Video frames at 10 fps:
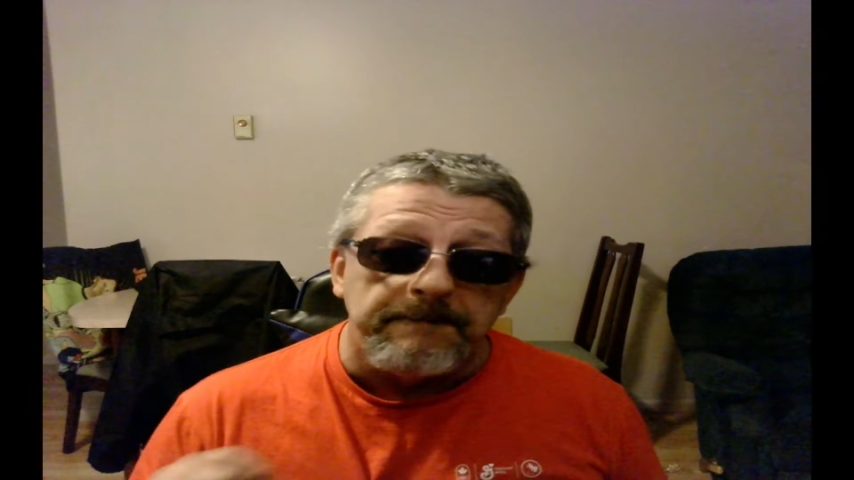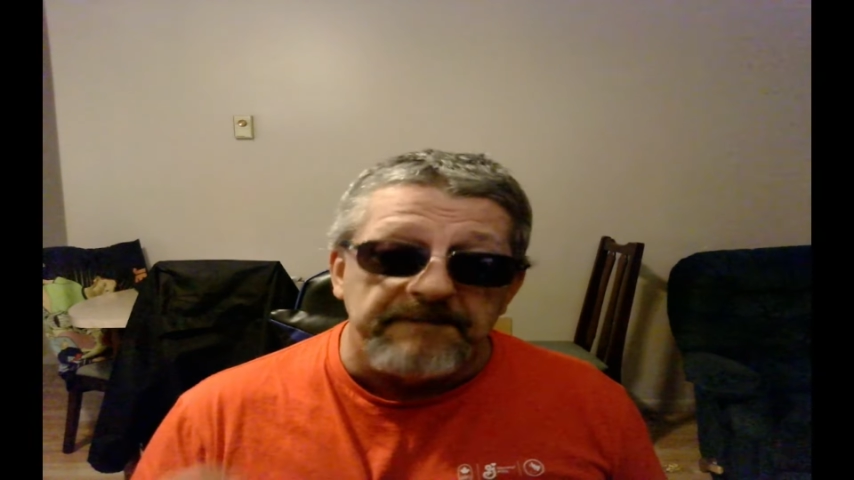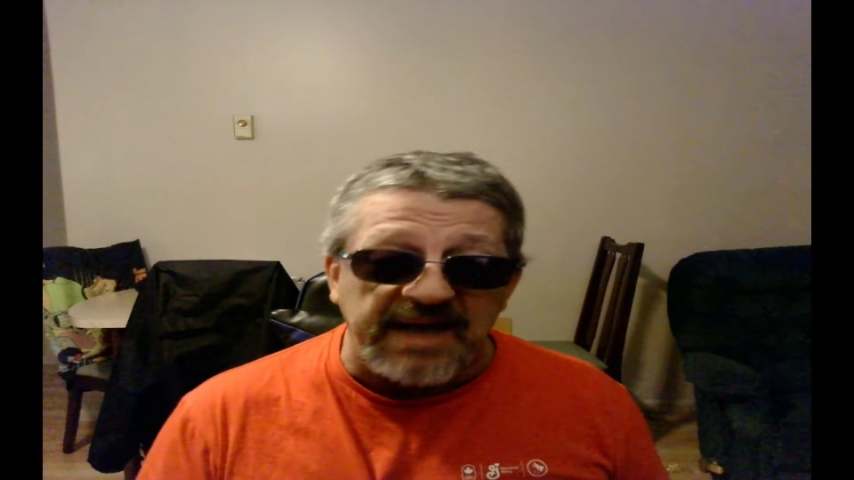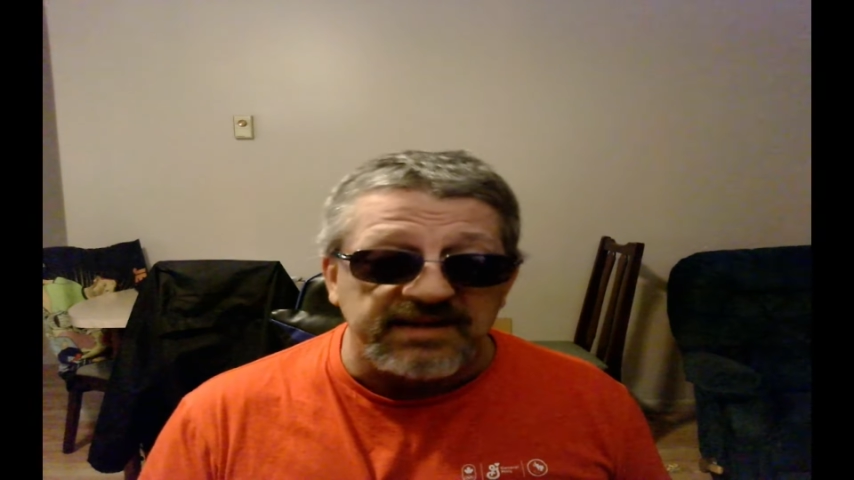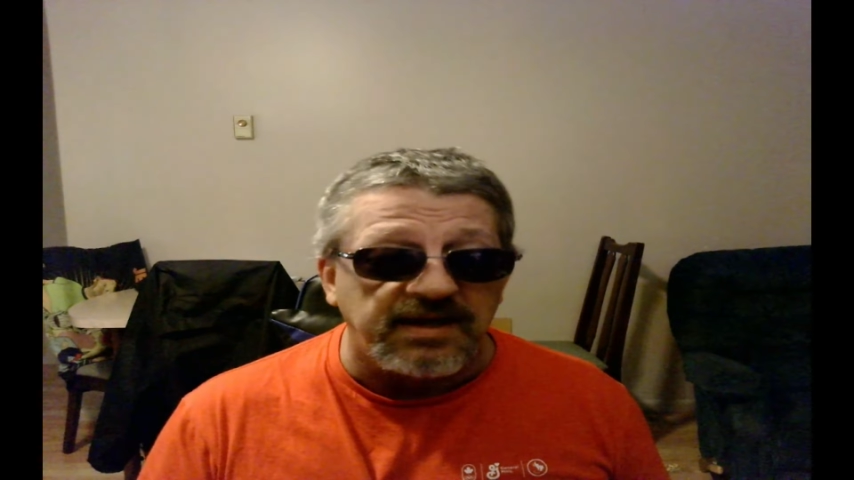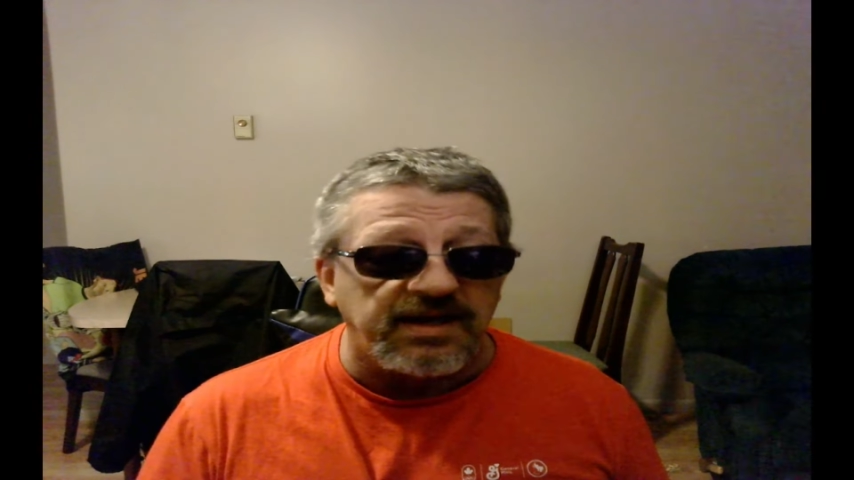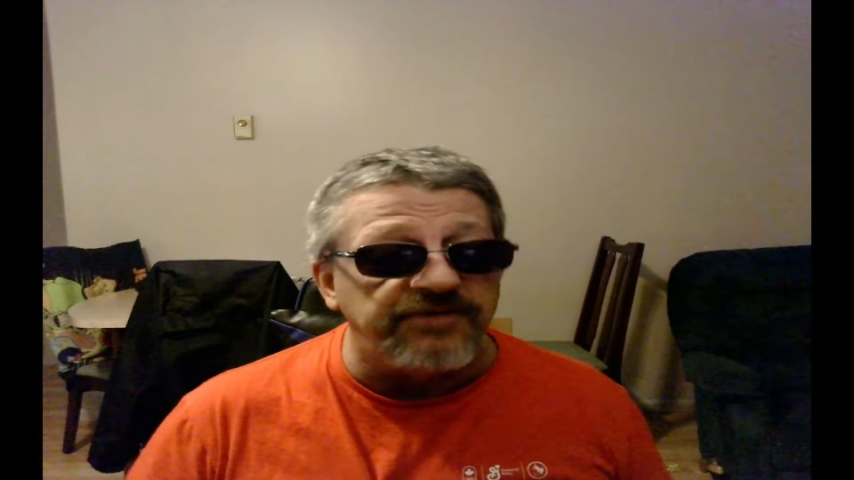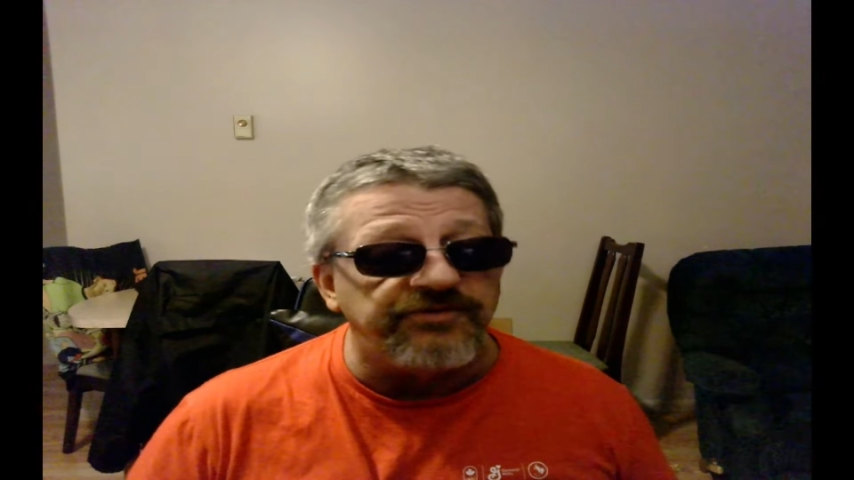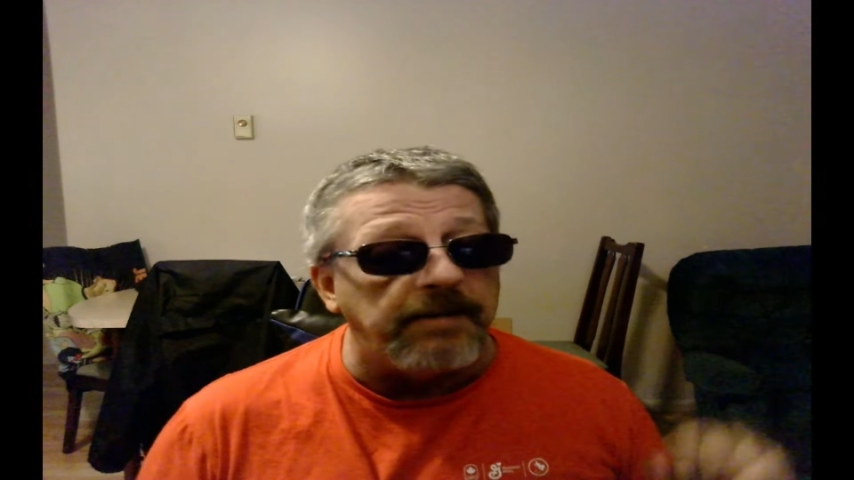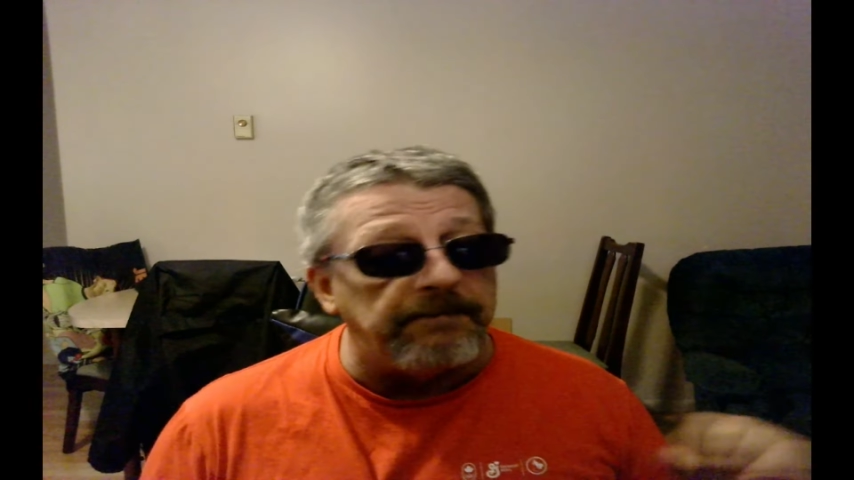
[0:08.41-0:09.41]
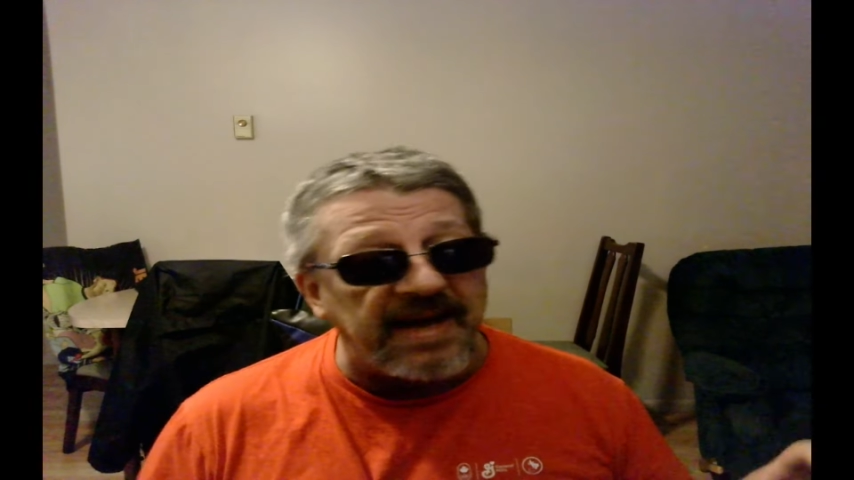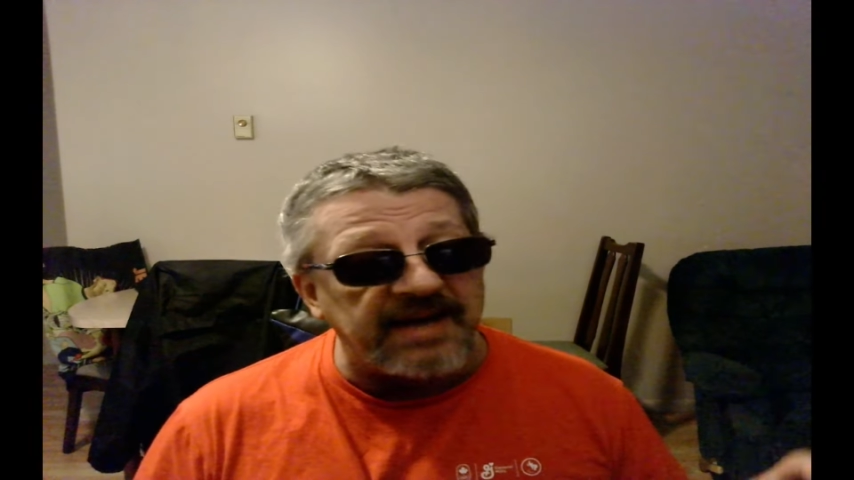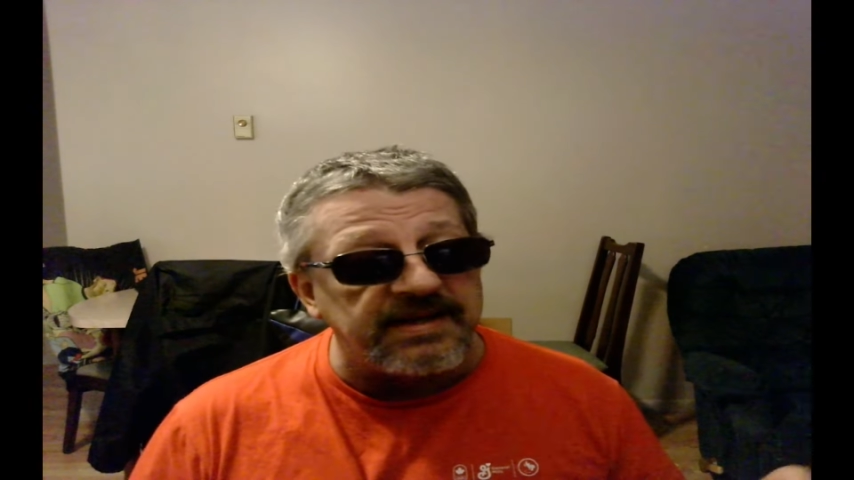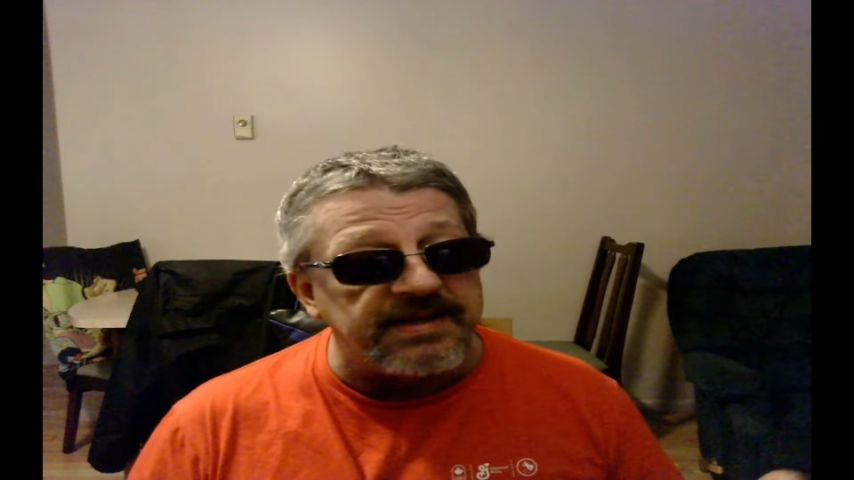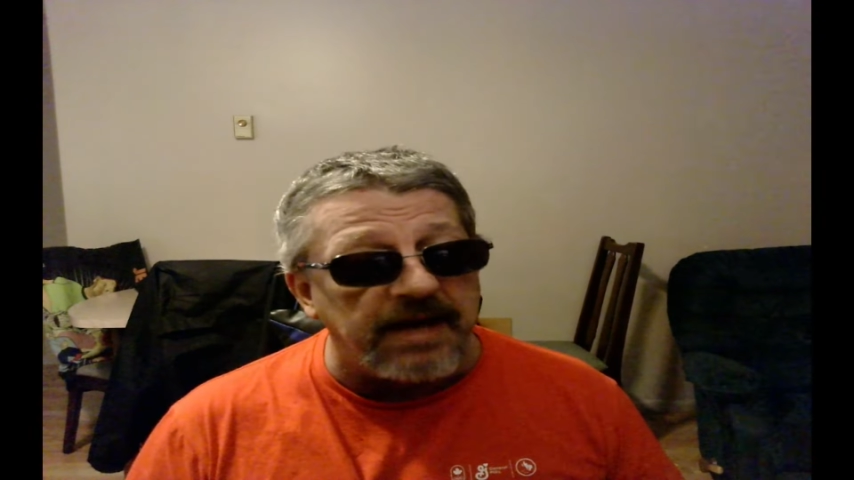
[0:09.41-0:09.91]
back to country, and
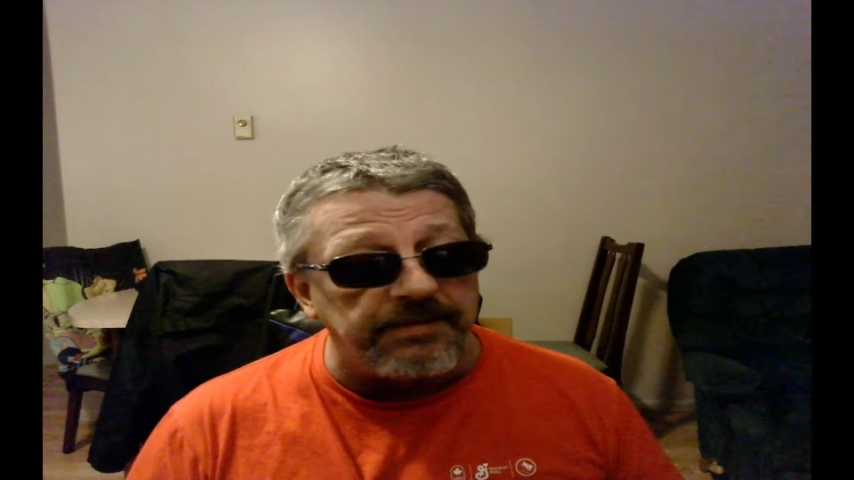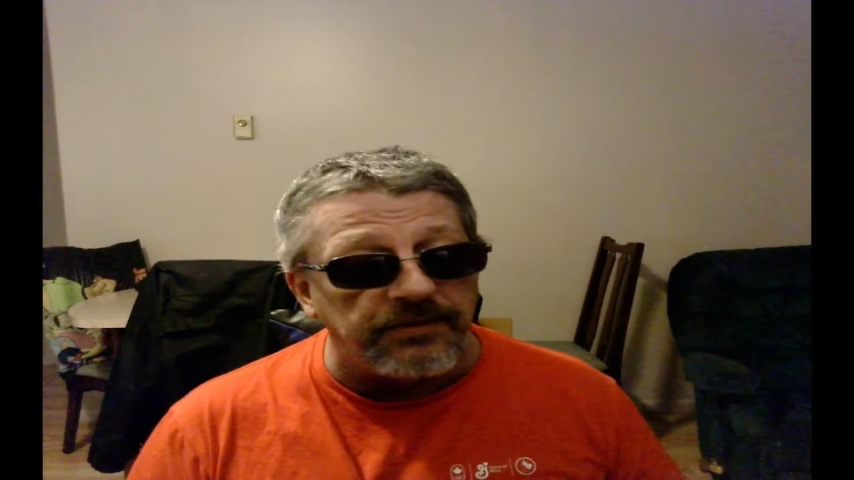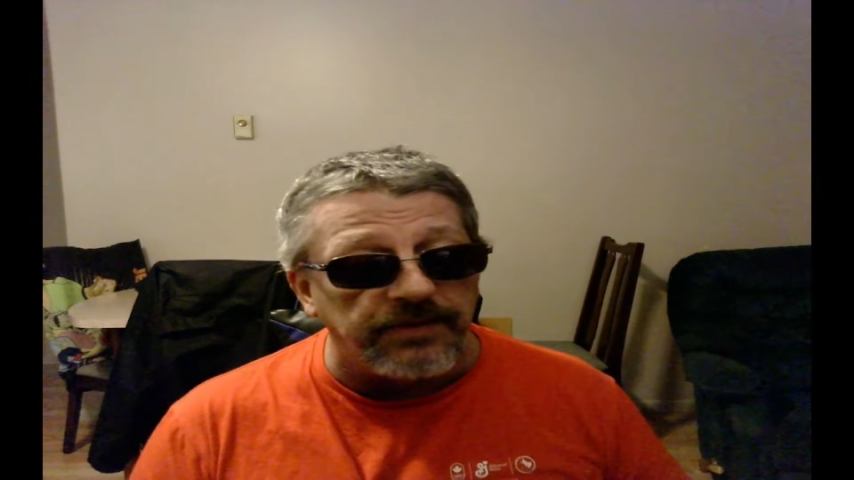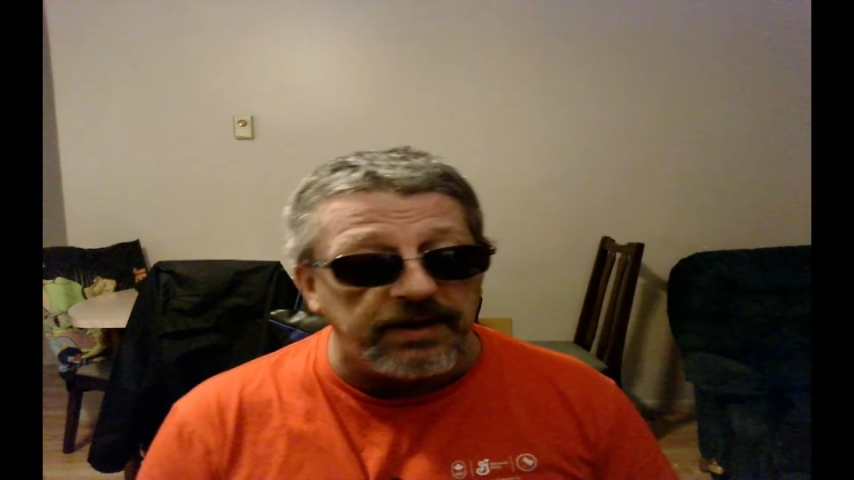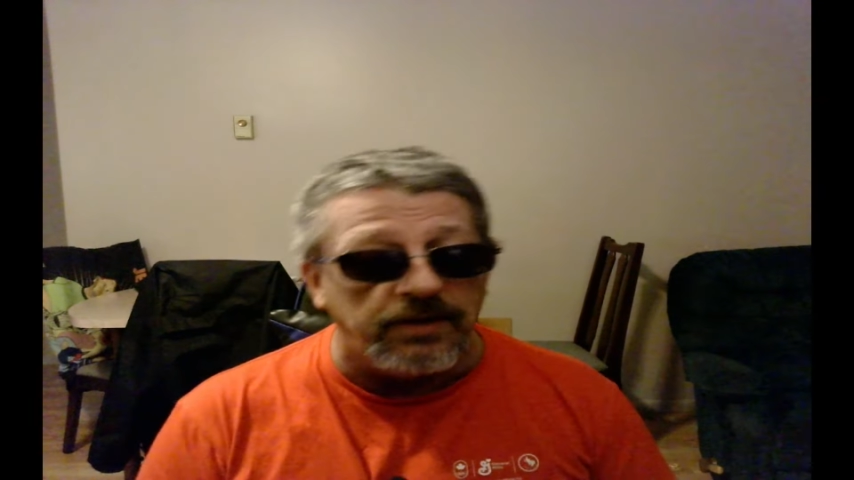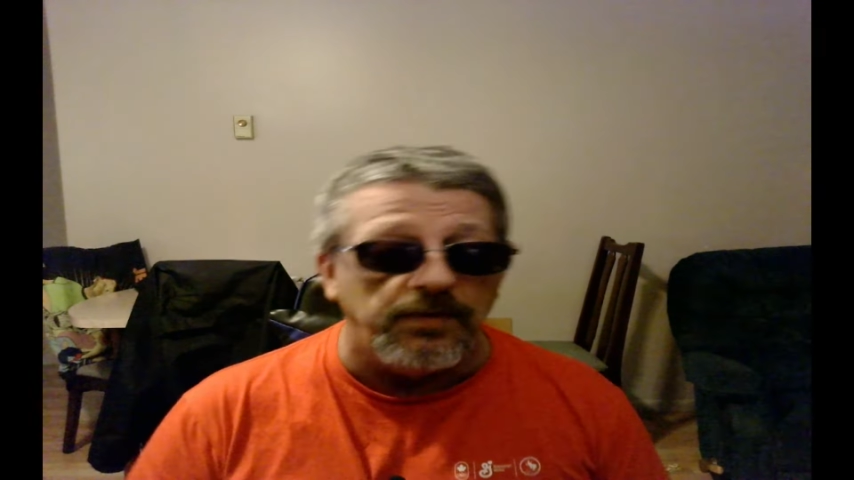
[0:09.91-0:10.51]
back to Diamond Rio.